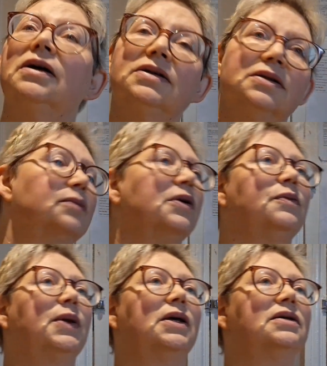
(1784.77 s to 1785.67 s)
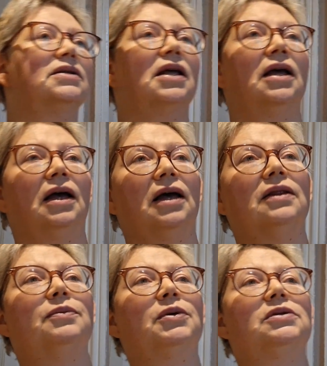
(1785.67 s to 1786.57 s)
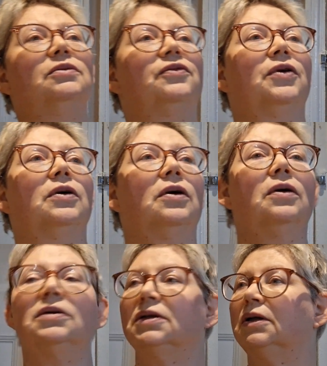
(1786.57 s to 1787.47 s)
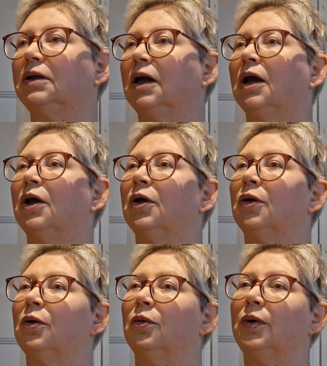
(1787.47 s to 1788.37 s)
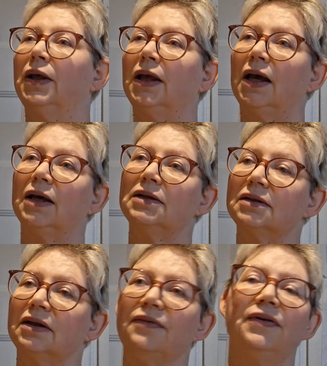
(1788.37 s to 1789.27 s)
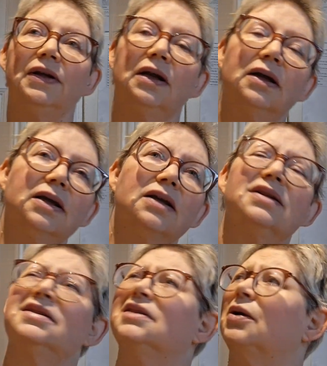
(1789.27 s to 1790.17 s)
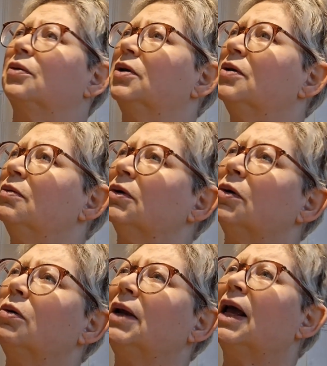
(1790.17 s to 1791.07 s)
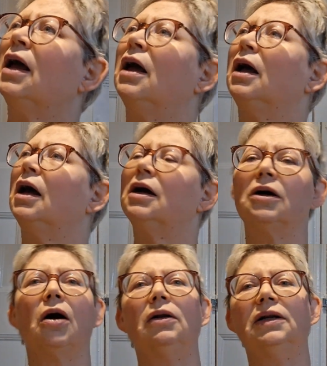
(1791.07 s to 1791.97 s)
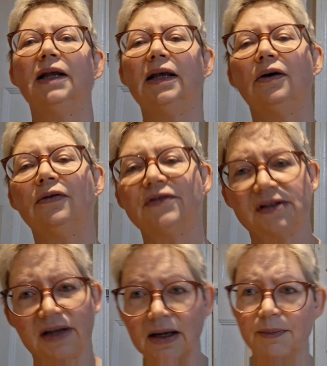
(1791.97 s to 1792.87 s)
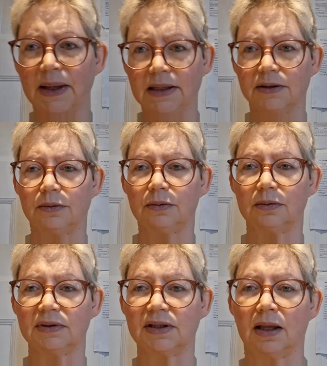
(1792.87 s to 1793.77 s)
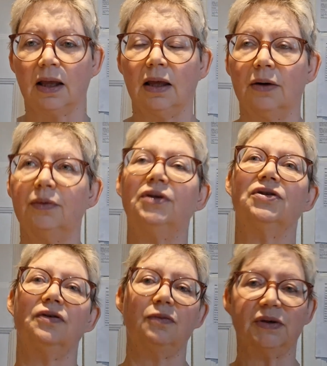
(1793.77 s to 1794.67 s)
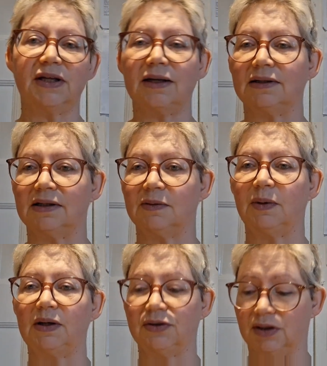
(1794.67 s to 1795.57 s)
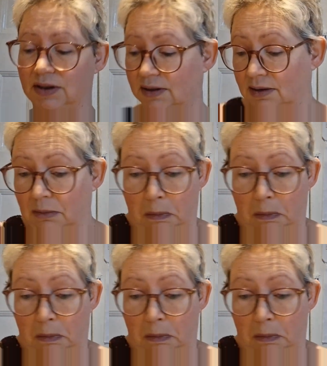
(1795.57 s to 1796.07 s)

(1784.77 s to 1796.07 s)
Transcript: Isleworth, because at the bottom of our garden we had, if you like, you call it a colony of stag beetles, which are a protected species.